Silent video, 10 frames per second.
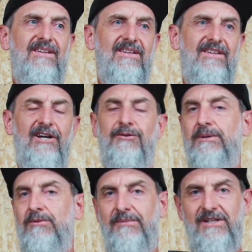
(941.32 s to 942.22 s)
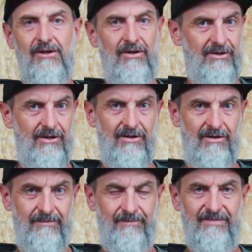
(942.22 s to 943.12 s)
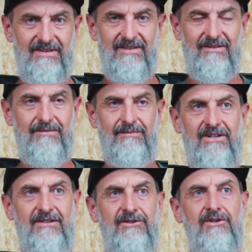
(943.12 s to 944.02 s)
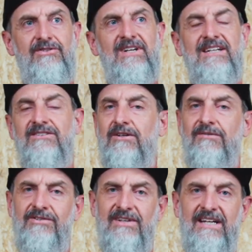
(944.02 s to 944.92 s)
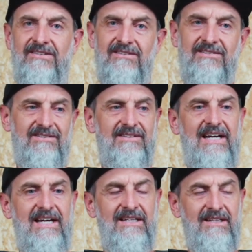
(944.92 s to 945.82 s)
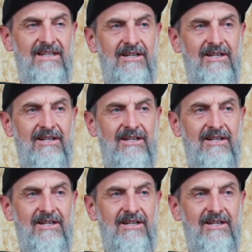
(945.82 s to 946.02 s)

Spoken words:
Those people will be long gone. But if you change your conversation to say,